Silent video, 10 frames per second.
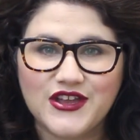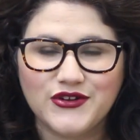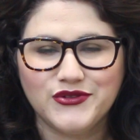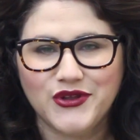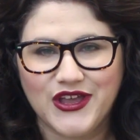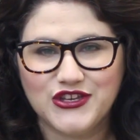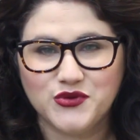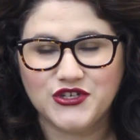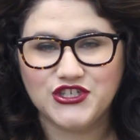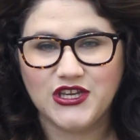that you're looking
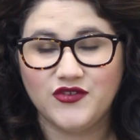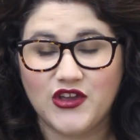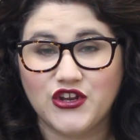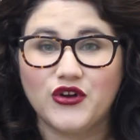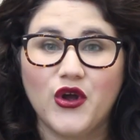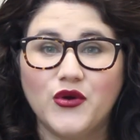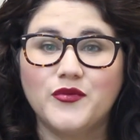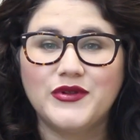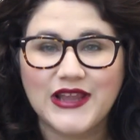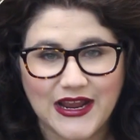to achieve in your
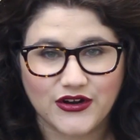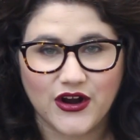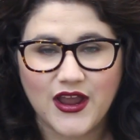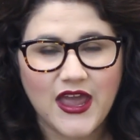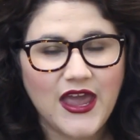own planner.